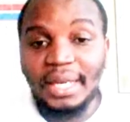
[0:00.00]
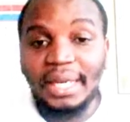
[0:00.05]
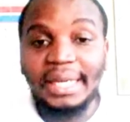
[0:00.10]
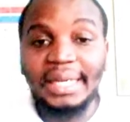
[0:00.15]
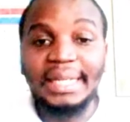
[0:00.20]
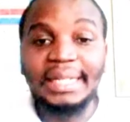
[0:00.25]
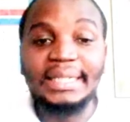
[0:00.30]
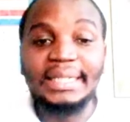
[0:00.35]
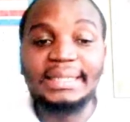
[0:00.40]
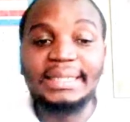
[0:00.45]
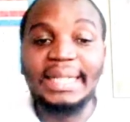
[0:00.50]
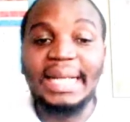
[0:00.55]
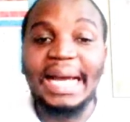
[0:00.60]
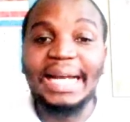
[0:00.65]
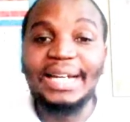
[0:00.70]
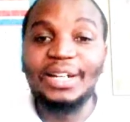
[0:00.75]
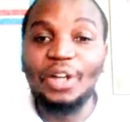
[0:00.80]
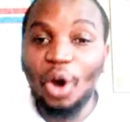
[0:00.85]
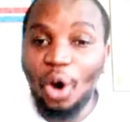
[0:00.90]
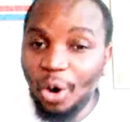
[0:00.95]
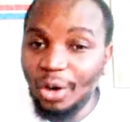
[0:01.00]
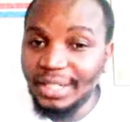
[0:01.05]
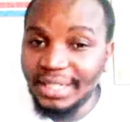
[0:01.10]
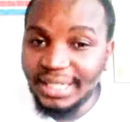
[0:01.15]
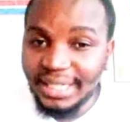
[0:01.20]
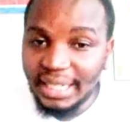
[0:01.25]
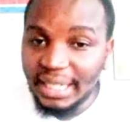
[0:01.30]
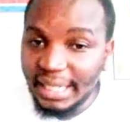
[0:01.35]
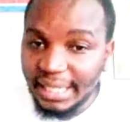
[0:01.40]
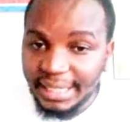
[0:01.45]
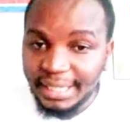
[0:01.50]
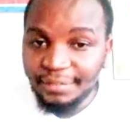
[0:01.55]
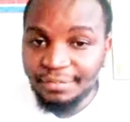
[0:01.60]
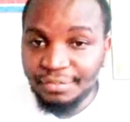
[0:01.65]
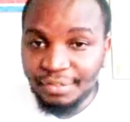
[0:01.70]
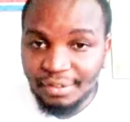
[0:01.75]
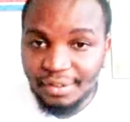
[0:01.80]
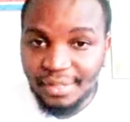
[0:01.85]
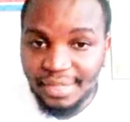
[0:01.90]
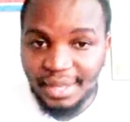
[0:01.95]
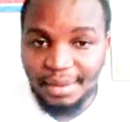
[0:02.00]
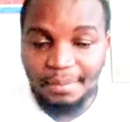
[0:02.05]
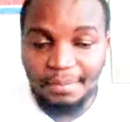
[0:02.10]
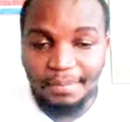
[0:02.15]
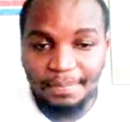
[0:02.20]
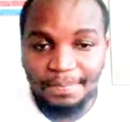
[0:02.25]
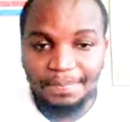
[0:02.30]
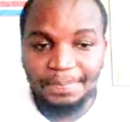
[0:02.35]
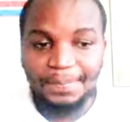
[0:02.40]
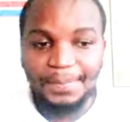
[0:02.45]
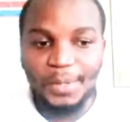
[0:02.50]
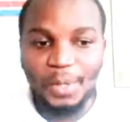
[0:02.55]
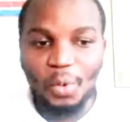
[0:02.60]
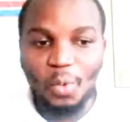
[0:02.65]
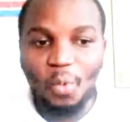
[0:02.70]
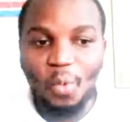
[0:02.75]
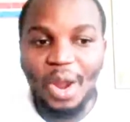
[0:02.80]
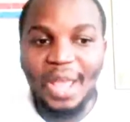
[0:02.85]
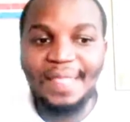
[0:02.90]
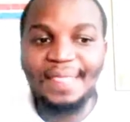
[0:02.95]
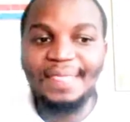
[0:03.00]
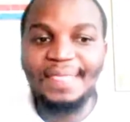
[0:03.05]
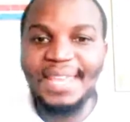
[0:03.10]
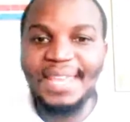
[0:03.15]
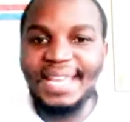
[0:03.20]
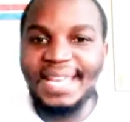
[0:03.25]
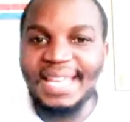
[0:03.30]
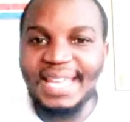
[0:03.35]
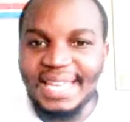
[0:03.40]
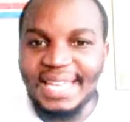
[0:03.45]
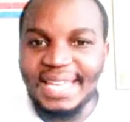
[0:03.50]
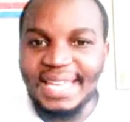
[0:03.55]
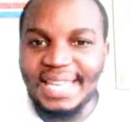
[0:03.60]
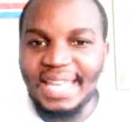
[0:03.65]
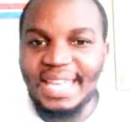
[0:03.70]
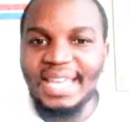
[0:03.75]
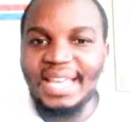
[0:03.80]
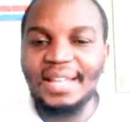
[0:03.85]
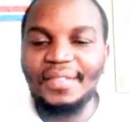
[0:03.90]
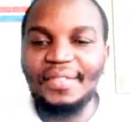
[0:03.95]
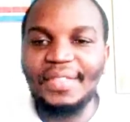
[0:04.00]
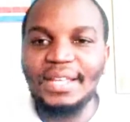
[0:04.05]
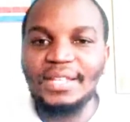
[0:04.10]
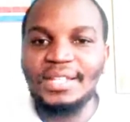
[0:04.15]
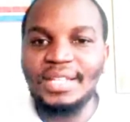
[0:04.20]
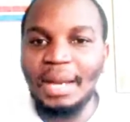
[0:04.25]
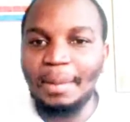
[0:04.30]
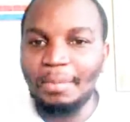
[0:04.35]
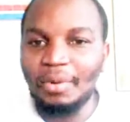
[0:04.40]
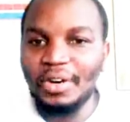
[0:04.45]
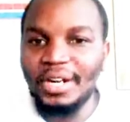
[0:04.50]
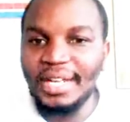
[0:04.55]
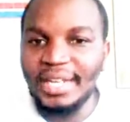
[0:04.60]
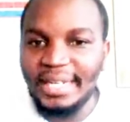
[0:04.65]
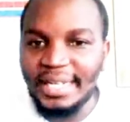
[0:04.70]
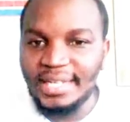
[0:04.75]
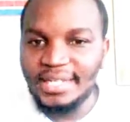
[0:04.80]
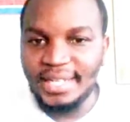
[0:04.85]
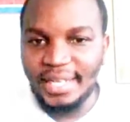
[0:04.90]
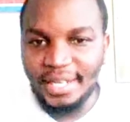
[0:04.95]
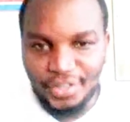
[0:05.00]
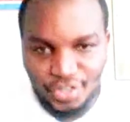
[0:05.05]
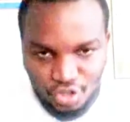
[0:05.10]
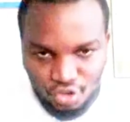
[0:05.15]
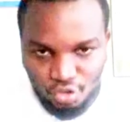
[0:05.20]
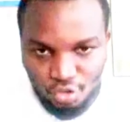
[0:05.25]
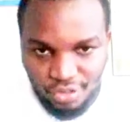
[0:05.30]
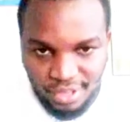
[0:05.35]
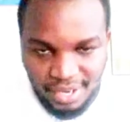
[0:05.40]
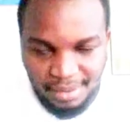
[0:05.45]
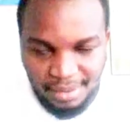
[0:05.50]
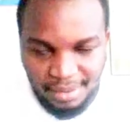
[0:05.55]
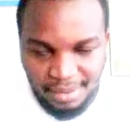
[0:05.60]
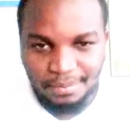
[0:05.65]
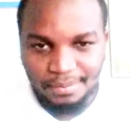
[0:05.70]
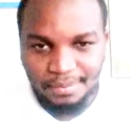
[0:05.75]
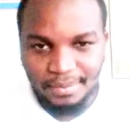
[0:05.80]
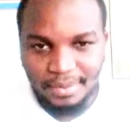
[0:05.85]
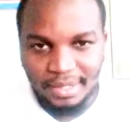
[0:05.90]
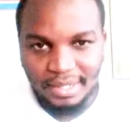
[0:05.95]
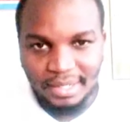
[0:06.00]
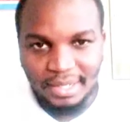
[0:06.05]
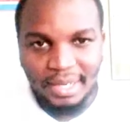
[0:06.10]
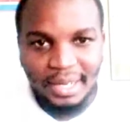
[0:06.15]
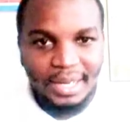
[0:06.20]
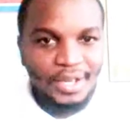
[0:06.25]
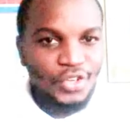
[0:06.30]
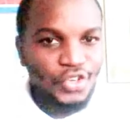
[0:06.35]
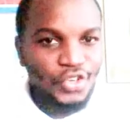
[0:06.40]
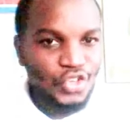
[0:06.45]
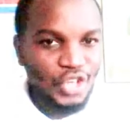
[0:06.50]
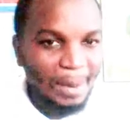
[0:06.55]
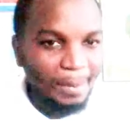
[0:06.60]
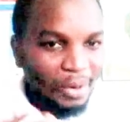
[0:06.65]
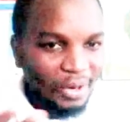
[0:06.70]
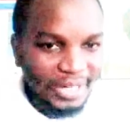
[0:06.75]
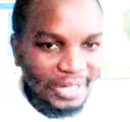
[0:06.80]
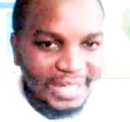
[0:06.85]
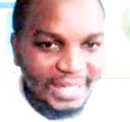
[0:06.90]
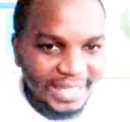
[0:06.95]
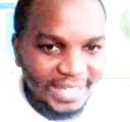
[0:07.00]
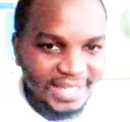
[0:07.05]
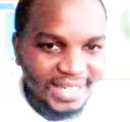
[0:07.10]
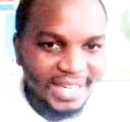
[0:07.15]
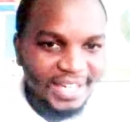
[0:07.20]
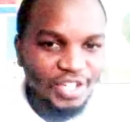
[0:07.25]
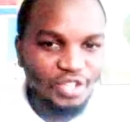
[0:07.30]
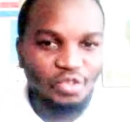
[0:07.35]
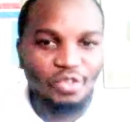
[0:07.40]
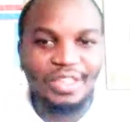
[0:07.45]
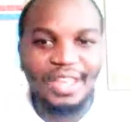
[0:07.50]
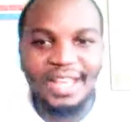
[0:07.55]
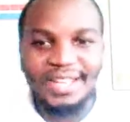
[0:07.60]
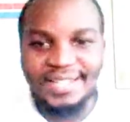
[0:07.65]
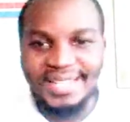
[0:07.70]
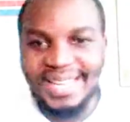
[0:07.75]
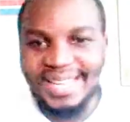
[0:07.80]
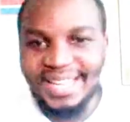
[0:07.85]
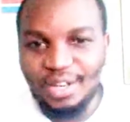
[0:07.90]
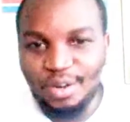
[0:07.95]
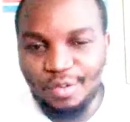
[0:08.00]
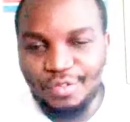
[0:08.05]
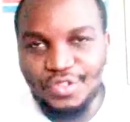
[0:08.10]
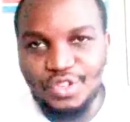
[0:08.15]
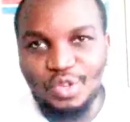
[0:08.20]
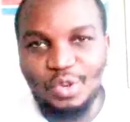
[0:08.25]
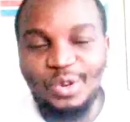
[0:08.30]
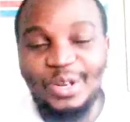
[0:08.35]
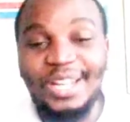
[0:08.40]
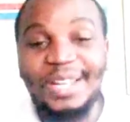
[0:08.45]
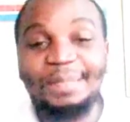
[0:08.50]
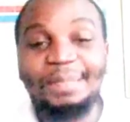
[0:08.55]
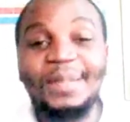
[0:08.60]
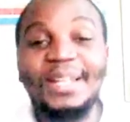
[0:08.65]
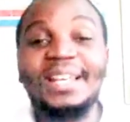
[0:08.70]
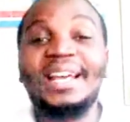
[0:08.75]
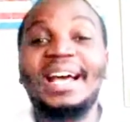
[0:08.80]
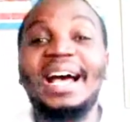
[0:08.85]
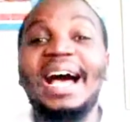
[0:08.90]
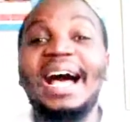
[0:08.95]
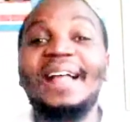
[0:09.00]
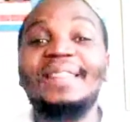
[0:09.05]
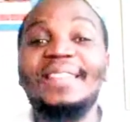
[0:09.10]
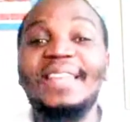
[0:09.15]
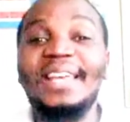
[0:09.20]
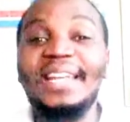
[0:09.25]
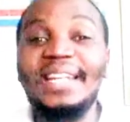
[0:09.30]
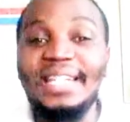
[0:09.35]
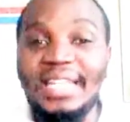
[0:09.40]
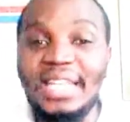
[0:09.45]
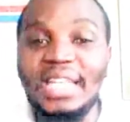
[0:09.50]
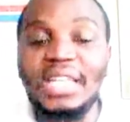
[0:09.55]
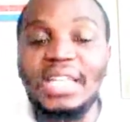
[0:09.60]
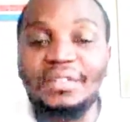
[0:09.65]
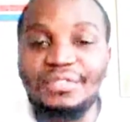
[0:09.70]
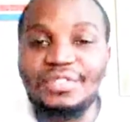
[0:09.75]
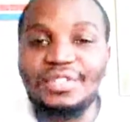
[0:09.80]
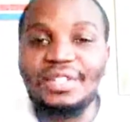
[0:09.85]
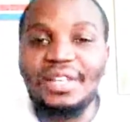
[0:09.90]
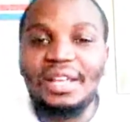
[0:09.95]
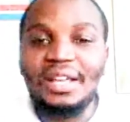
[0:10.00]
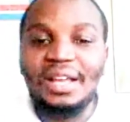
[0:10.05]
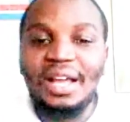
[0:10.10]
and it can only leave them when somebody listens to them. Somebody listens to their side of story and then gives